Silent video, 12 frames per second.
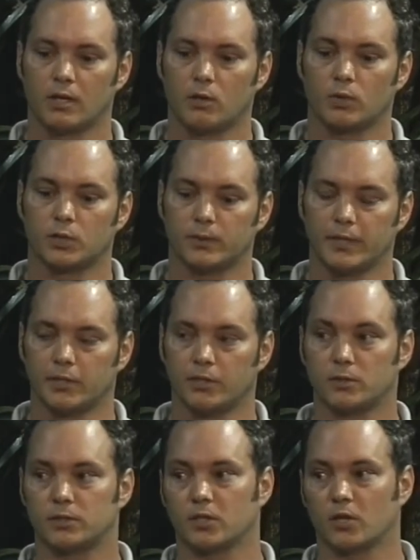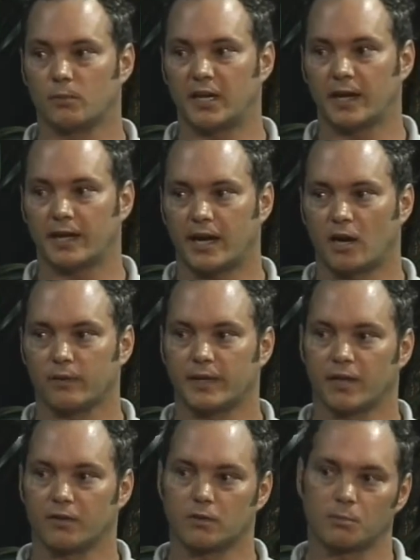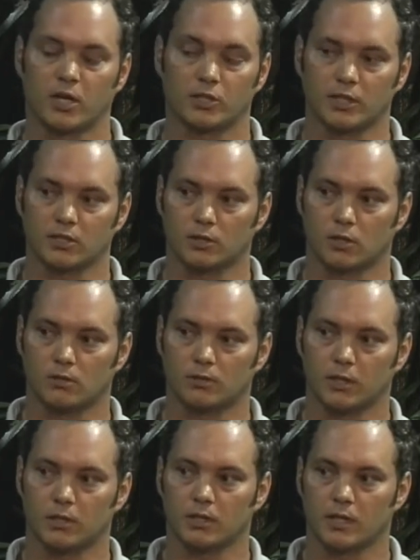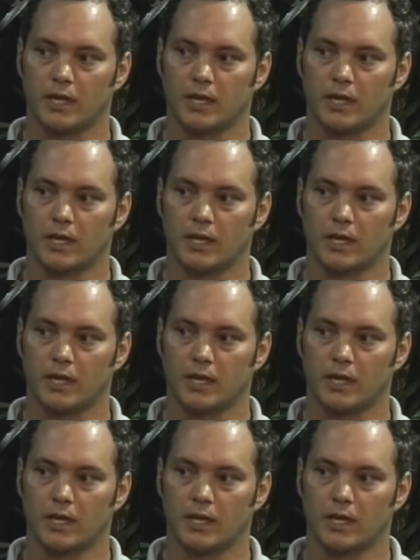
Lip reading: which we can use to go back out now that the project's over